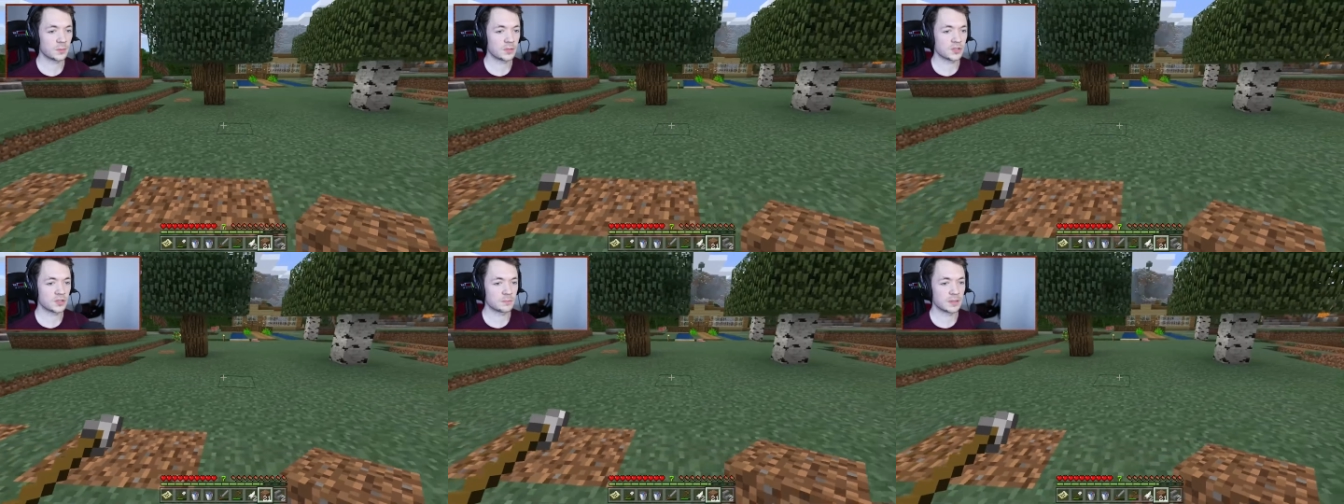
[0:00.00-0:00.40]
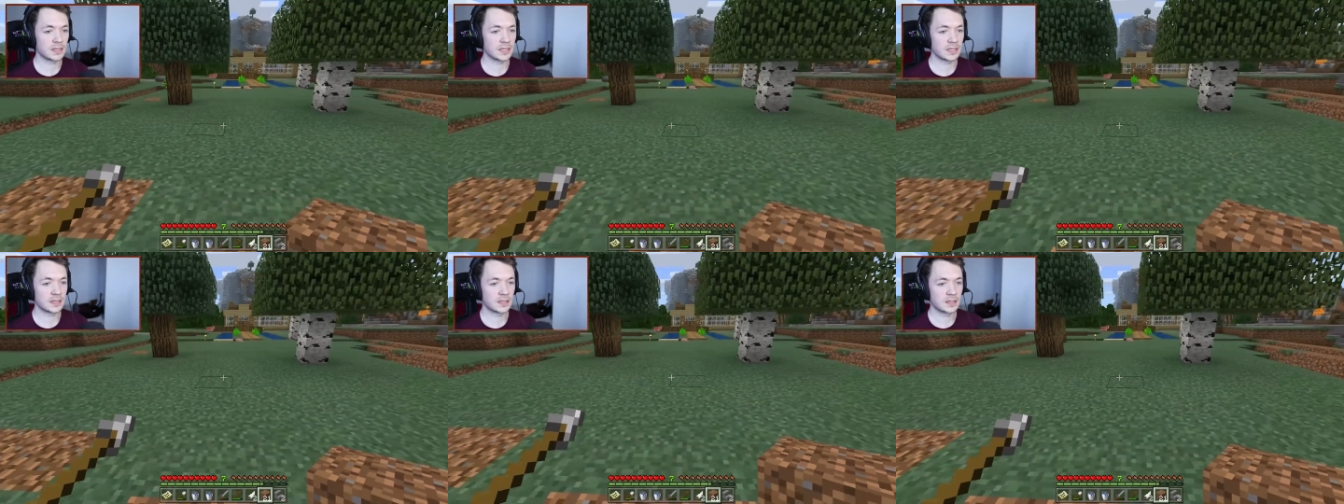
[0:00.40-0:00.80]
one should
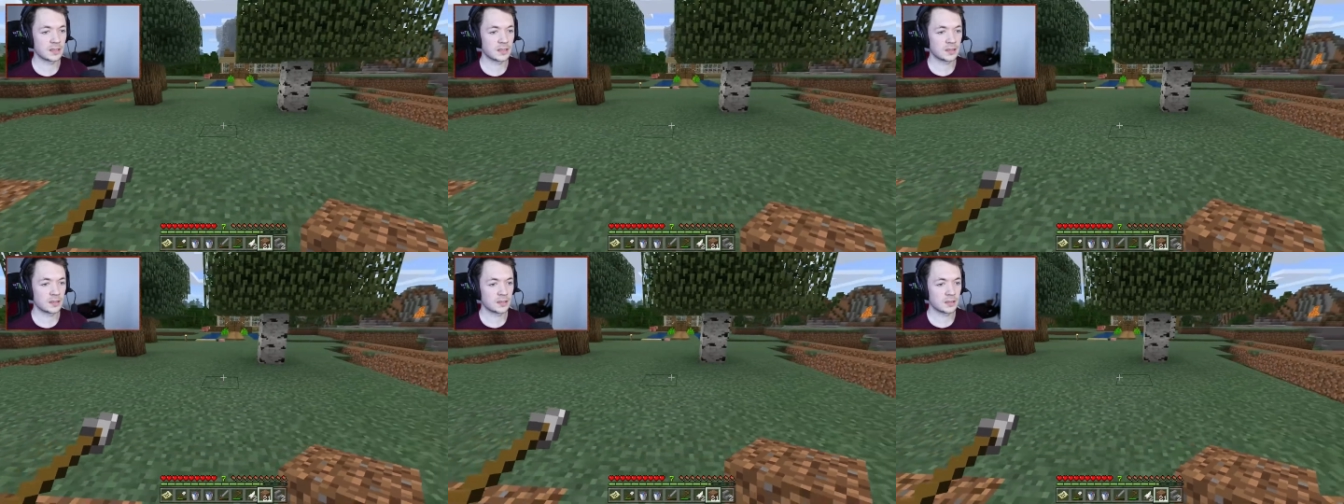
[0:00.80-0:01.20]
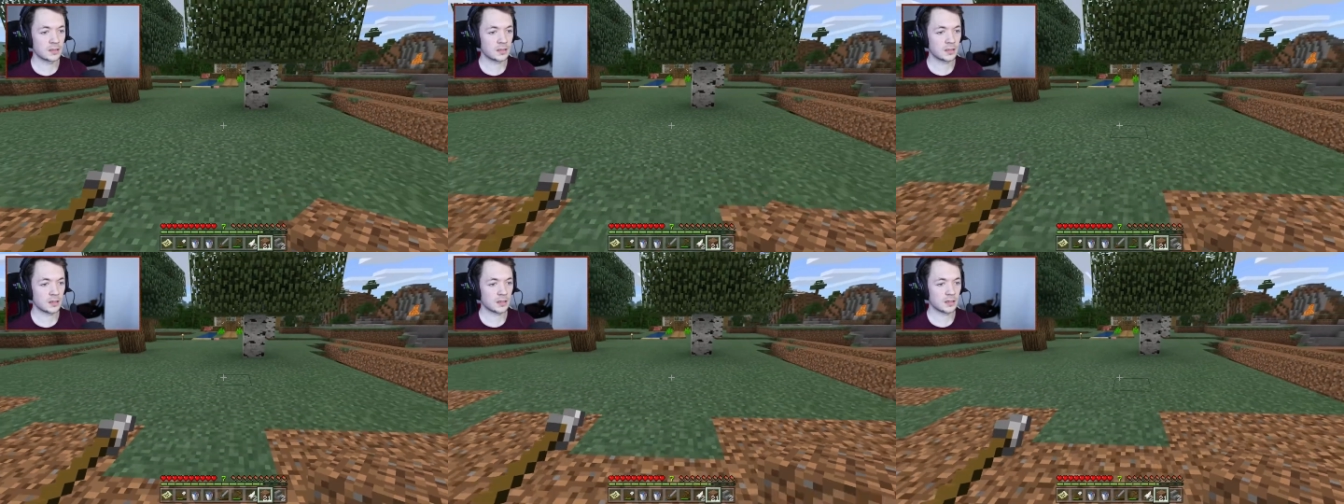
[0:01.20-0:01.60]
be
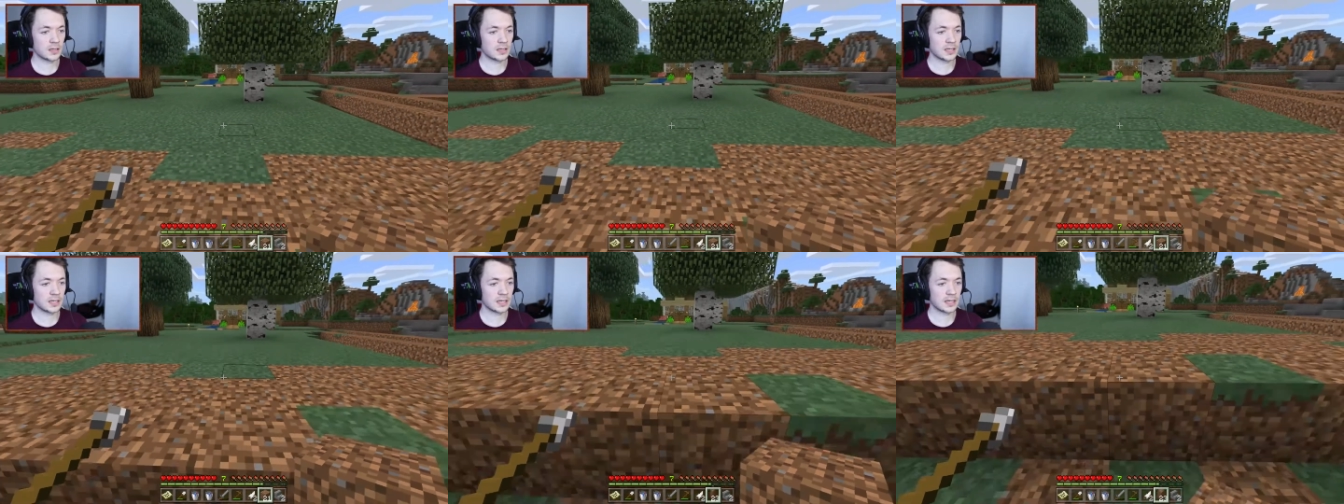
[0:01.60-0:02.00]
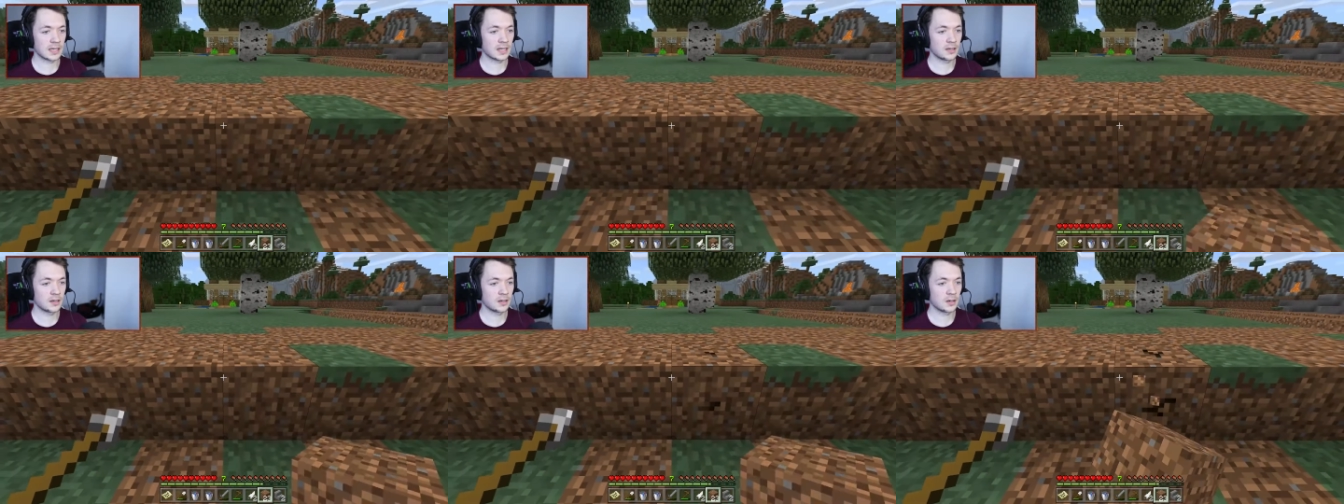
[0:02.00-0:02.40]

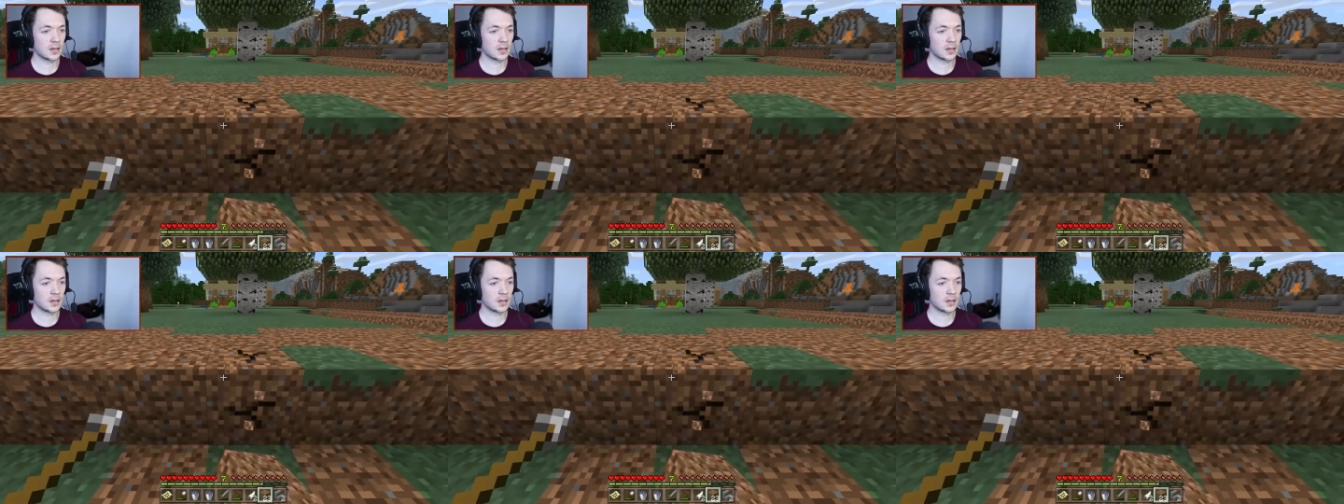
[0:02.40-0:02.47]
here.